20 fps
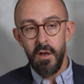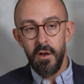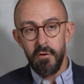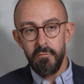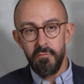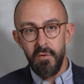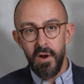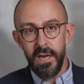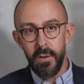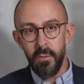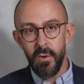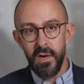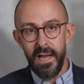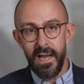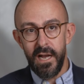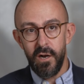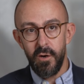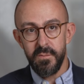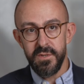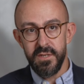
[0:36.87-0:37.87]
really what it
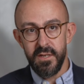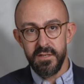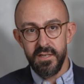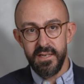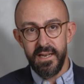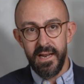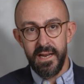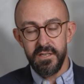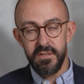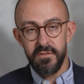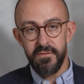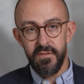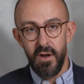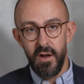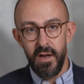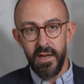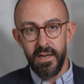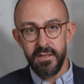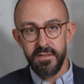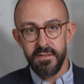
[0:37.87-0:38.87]
helps us
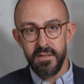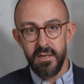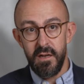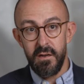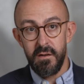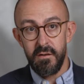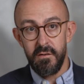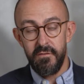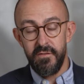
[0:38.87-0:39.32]
identify is in a